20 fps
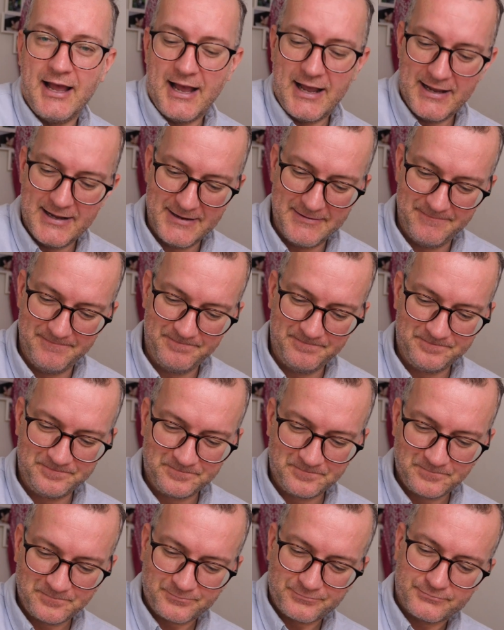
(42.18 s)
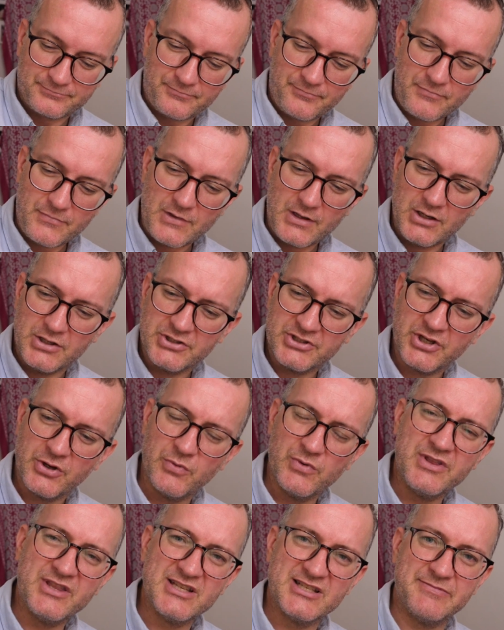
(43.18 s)
So
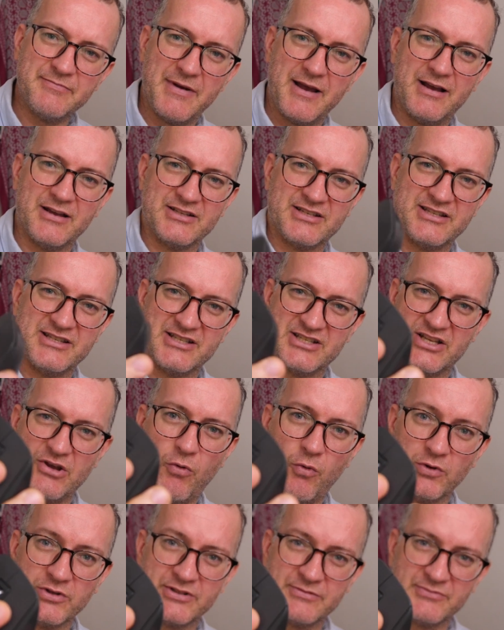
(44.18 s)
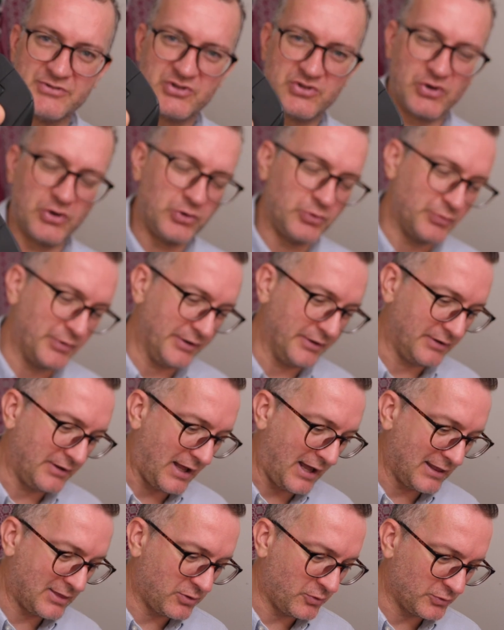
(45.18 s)
with this mouse and this awesome scroll wheel,
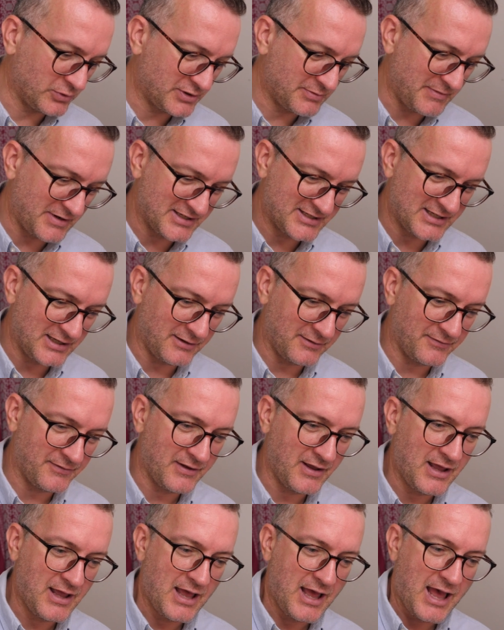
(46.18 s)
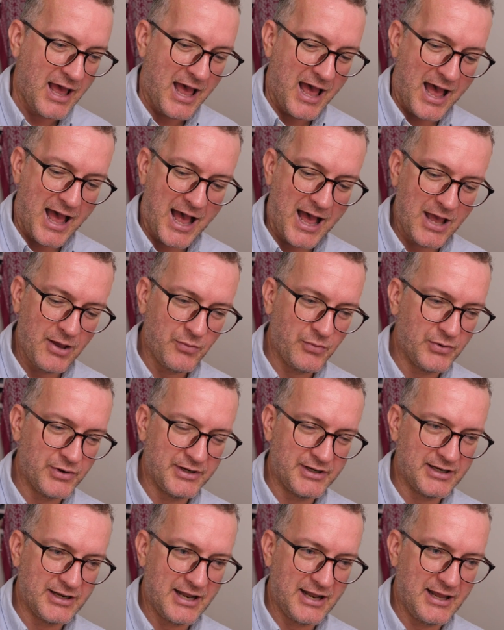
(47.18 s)
I thought to myself, I
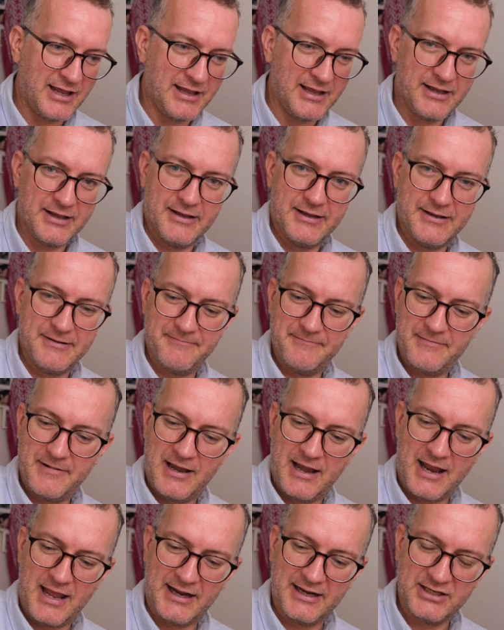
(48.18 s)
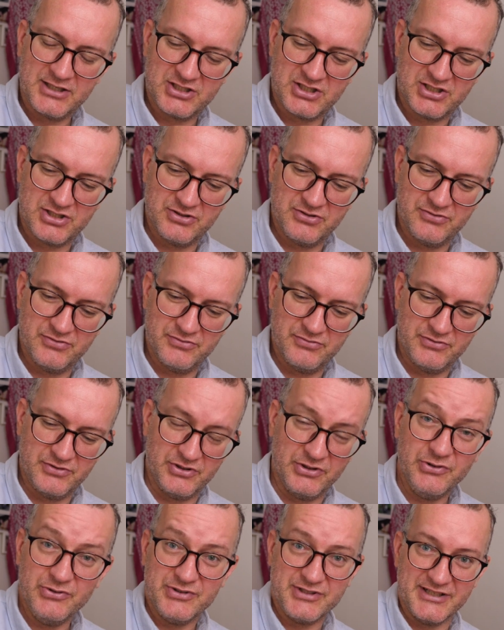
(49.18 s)
would like to
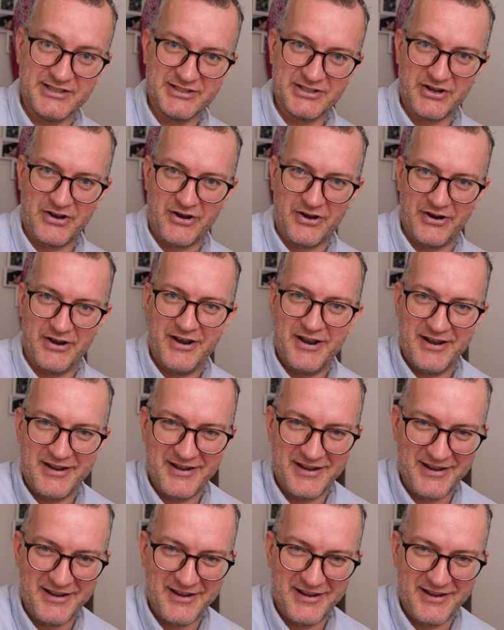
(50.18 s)
use it on